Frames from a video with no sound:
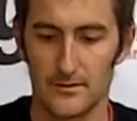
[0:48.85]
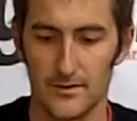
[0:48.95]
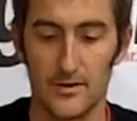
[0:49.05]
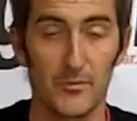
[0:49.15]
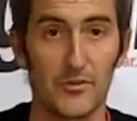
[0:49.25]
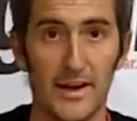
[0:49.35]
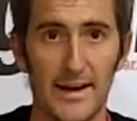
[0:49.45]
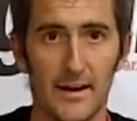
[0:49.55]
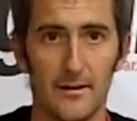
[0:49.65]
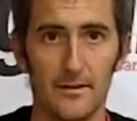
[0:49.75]
because I'm
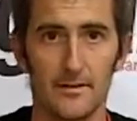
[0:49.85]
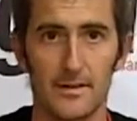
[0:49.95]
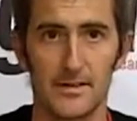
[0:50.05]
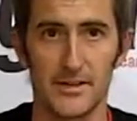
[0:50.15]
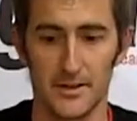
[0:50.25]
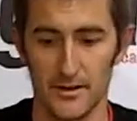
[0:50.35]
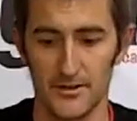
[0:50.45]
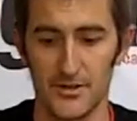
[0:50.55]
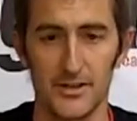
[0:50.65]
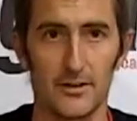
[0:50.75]
scared, because here
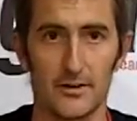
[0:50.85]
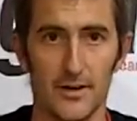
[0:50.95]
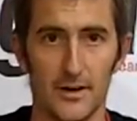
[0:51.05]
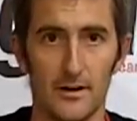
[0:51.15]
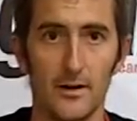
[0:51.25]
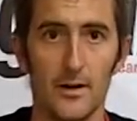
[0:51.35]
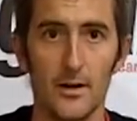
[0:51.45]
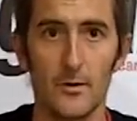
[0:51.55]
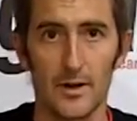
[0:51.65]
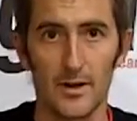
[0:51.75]
in CiloGear,
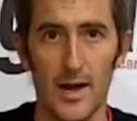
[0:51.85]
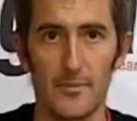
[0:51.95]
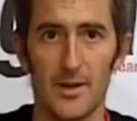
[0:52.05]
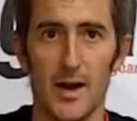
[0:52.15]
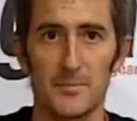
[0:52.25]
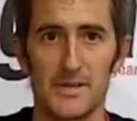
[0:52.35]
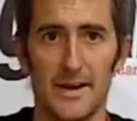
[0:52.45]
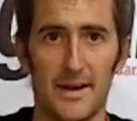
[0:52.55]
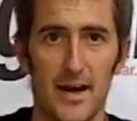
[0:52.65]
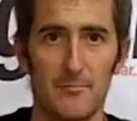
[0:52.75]
we climb the
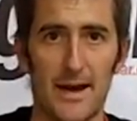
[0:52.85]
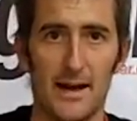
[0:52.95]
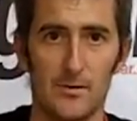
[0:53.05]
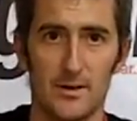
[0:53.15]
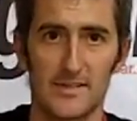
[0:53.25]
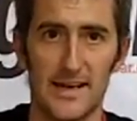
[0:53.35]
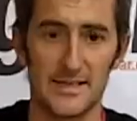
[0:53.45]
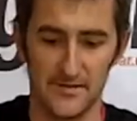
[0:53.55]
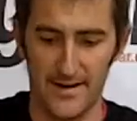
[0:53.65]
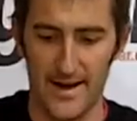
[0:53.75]
upside down backwards
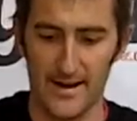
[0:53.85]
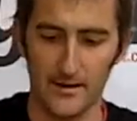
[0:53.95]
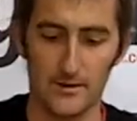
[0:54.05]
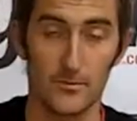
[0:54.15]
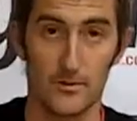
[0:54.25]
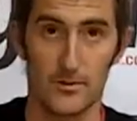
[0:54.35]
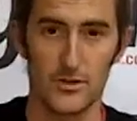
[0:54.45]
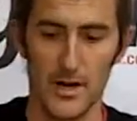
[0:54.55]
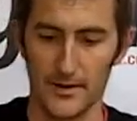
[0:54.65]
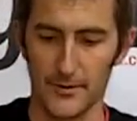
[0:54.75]
ice fang when we're
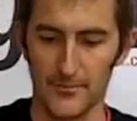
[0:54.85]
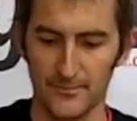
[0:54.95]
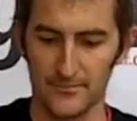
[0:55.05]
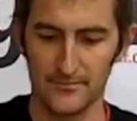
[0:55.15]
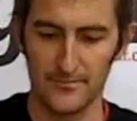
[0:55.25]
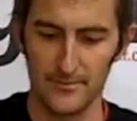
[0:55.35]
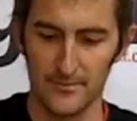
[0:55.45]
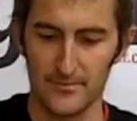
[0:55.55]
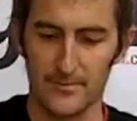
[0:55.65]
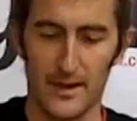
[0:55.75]
drunk.
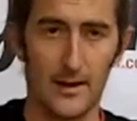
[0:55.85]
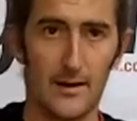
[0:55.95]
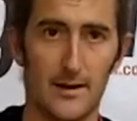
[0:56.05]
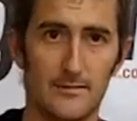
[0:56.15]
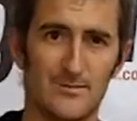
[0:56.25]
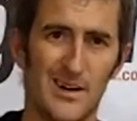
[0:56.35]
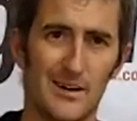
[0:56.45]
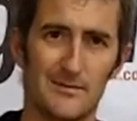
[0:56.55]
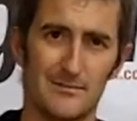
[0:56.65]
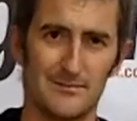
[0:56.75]
Uh,
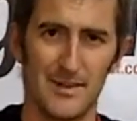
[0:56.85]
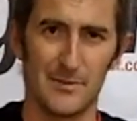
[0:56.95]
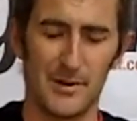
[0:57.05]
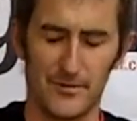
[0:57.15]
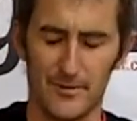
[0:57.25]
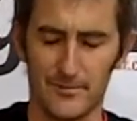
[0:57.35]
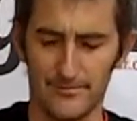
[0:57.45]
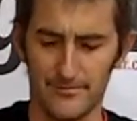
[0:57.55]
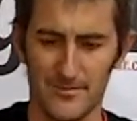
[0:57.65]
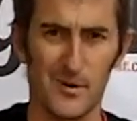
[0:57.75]
well, other people do.
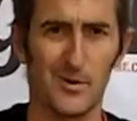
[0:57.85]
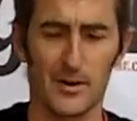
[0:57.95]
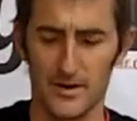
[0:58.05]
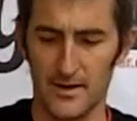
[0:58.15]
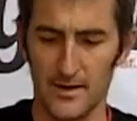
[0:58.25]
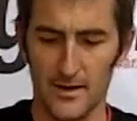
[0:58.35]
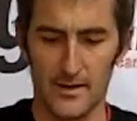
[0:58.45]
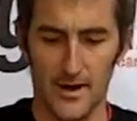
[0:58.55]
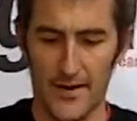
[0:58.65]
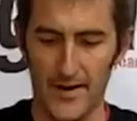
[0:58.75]
I work.
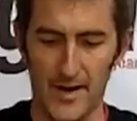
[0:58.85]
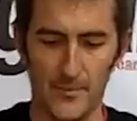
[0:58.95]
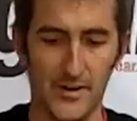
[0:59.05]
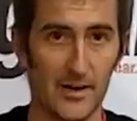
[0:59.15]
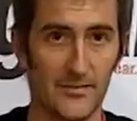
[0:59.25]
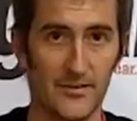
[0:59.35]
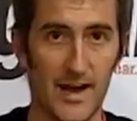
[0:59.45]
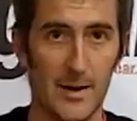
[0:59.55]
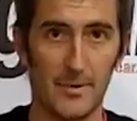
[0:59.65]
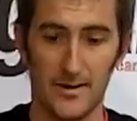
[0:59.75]
And then up here at the
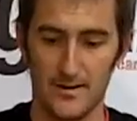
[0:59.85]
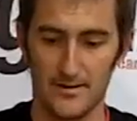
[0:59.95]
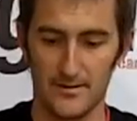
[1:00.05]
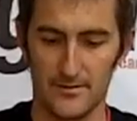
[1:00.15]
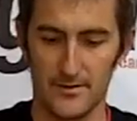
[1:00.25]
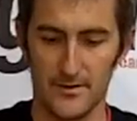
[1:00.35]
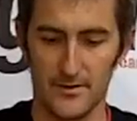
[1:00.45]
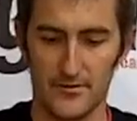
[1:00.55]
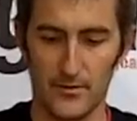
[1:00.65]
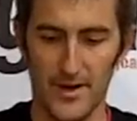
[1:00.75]
top,
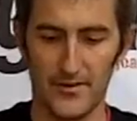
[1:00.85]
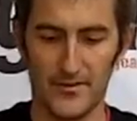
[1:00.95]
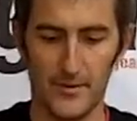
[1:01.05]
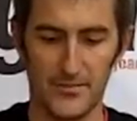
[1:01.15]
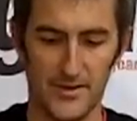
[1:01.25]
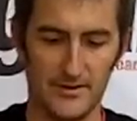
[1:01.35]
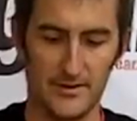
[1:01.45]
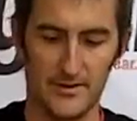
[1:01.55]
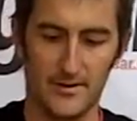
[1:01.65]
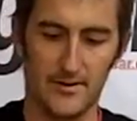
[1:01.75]
it's quite simple.
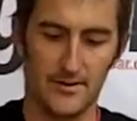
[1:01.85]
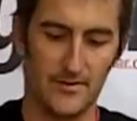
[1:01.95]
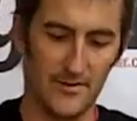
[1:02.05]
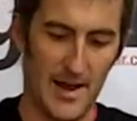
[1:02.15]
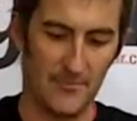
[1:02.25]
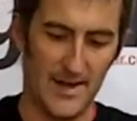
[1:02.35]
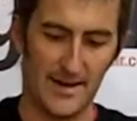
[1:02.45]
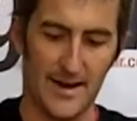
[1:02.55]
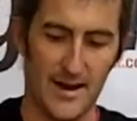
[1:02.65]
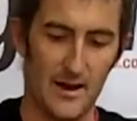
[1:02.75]
Snap
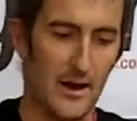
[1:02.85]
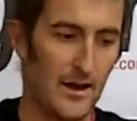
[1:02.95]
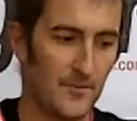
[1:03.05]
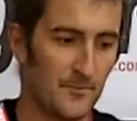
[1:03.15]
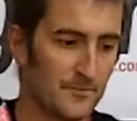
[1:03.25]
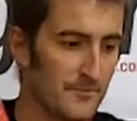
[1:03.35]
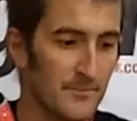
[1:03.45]
that guy on.